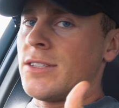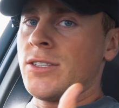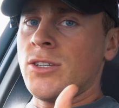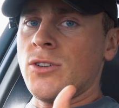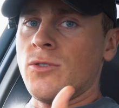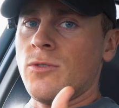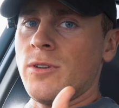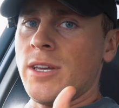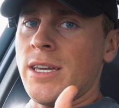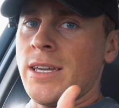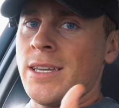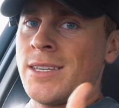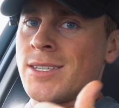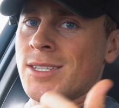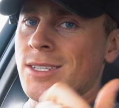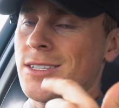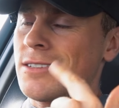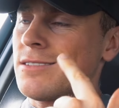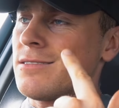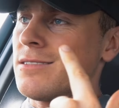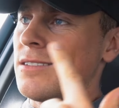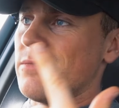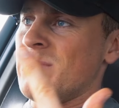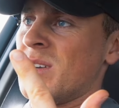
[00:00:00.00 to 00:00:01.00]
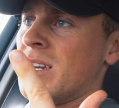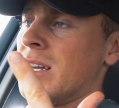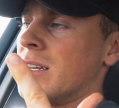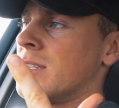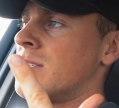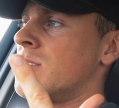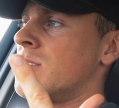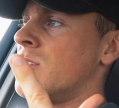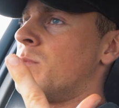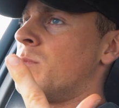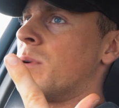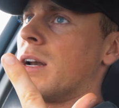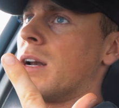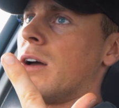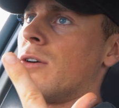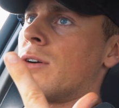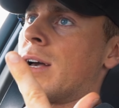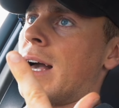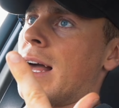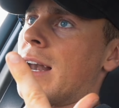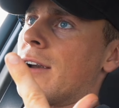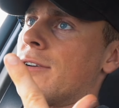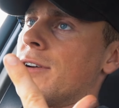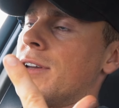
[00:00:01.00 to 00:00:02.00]
in two weeks, been on super low
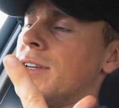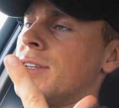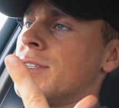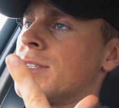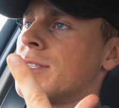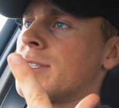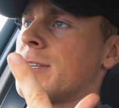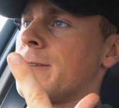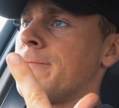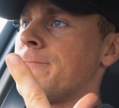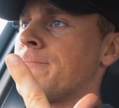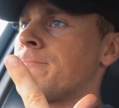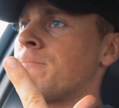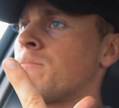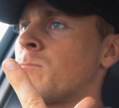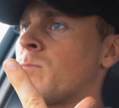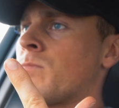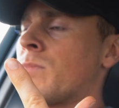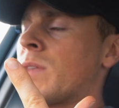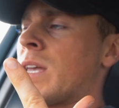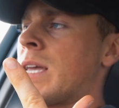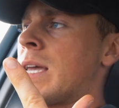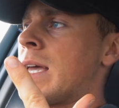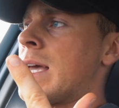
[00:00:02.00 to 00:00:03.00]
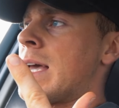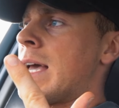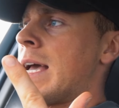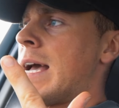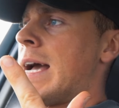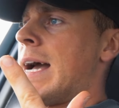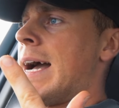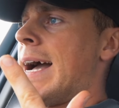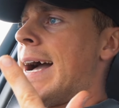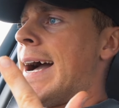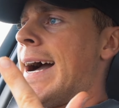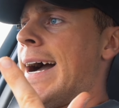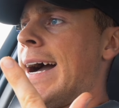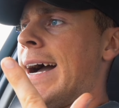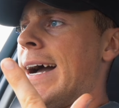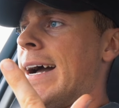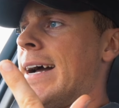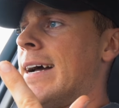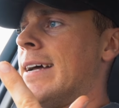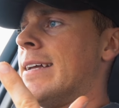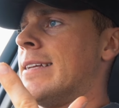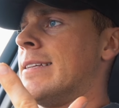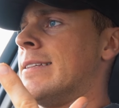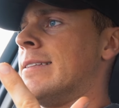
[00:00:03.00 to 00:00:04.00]
calories,
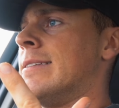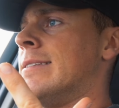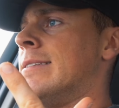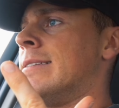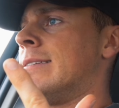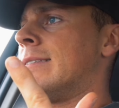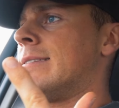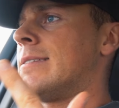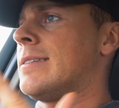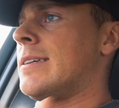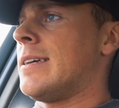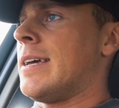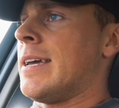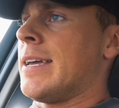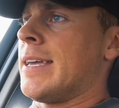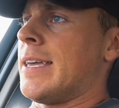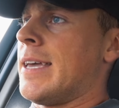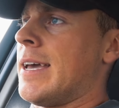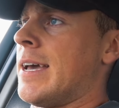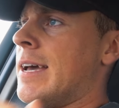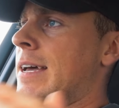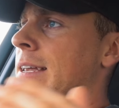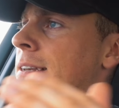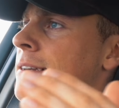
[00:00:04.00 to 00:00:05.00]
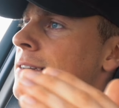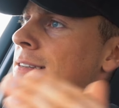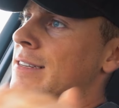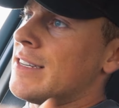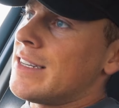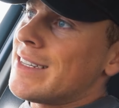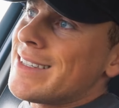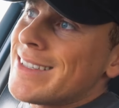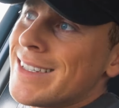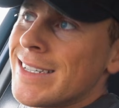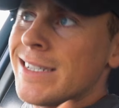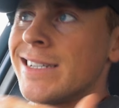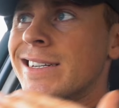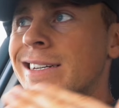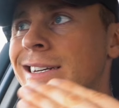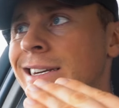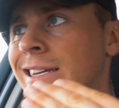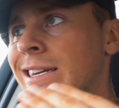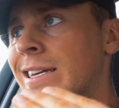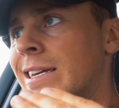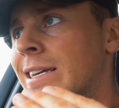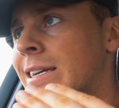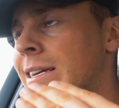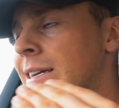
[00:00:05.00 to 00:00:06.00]
and again,
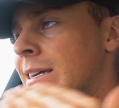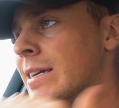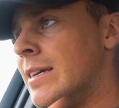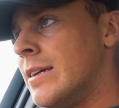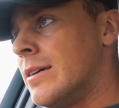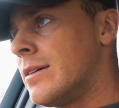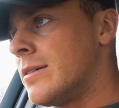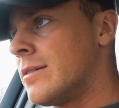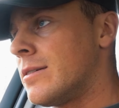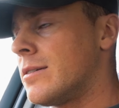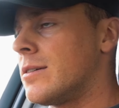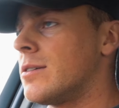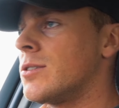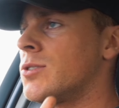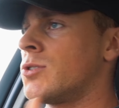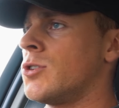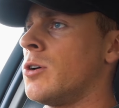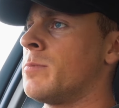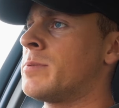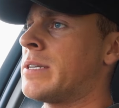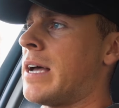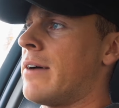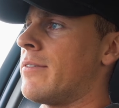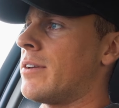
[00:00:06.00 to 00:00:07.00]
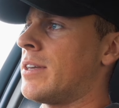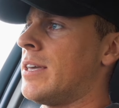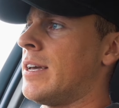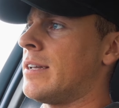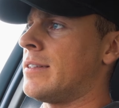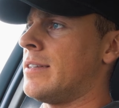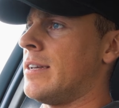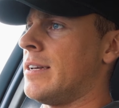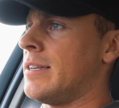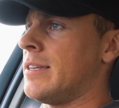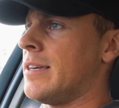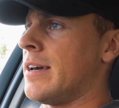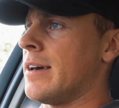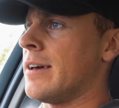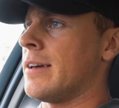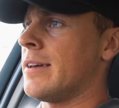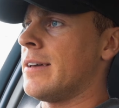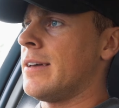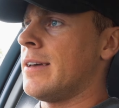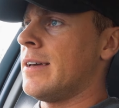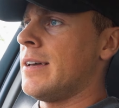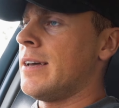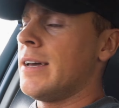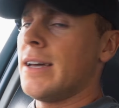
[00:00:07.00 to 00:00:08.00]
the subs haven't kicked in yet.
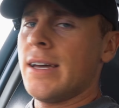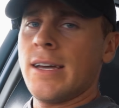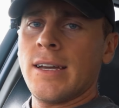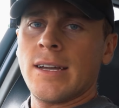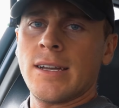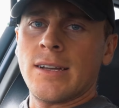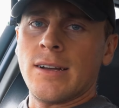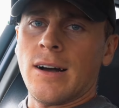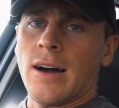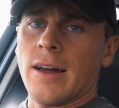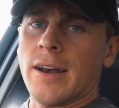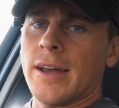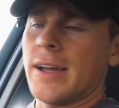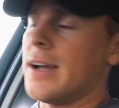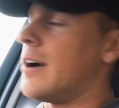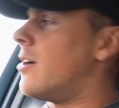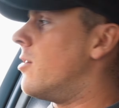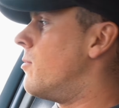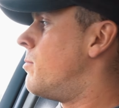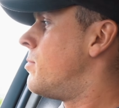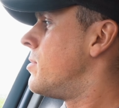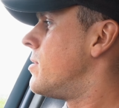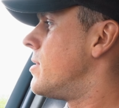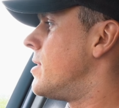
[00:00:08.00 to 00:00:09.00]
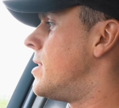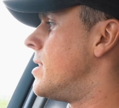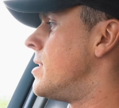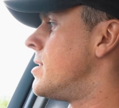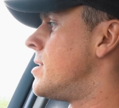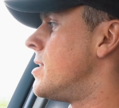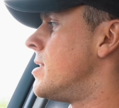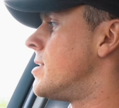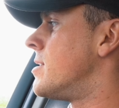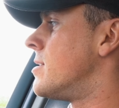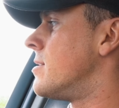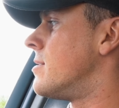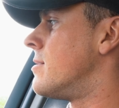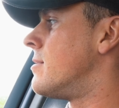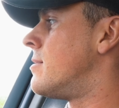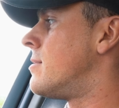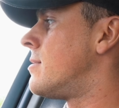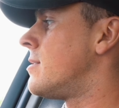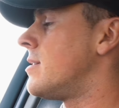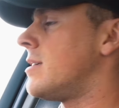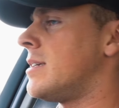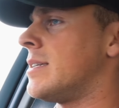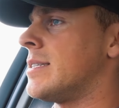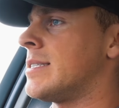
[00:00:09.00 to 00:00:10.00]
God, I hope this
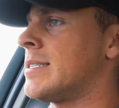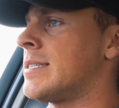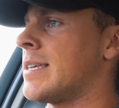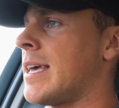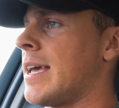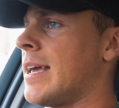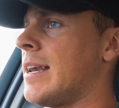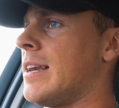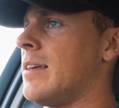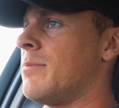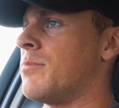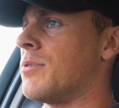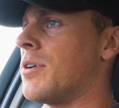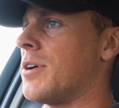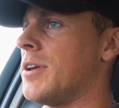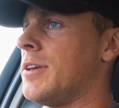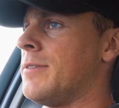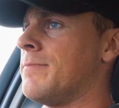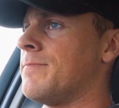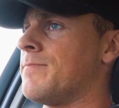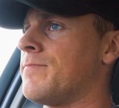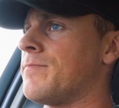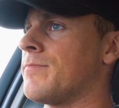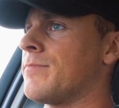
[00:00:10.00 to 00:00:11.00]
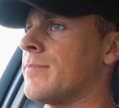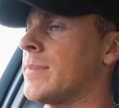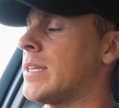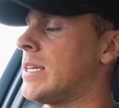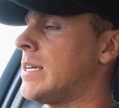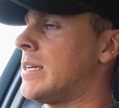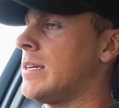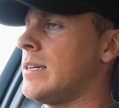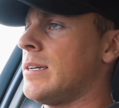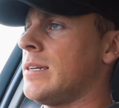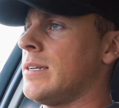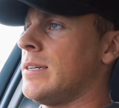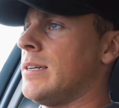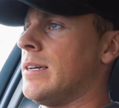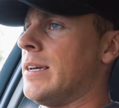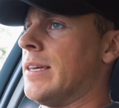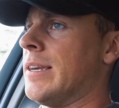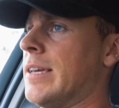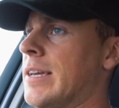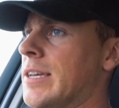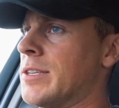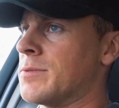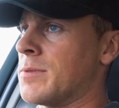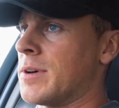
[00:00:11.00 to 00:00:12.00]
isn't insanely bright.
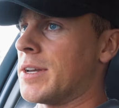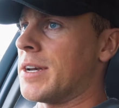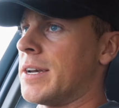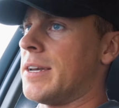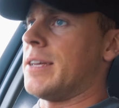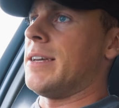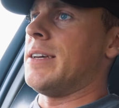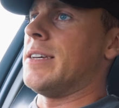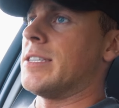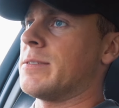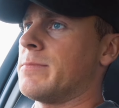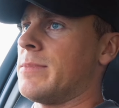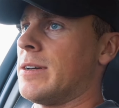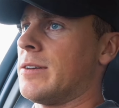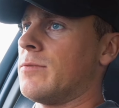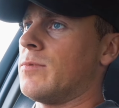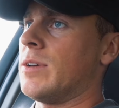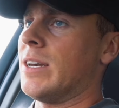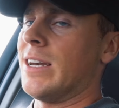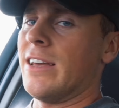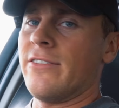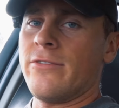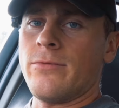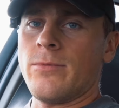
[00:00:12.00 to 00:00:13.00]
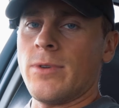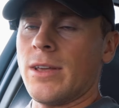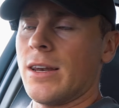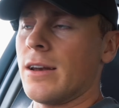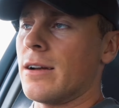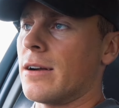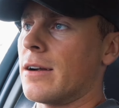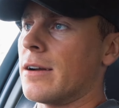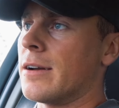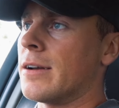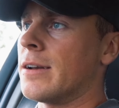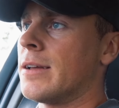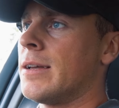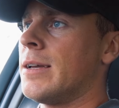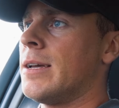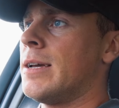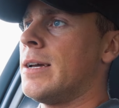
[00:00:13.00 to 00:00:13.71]
It is what it is, man. We live and we learn.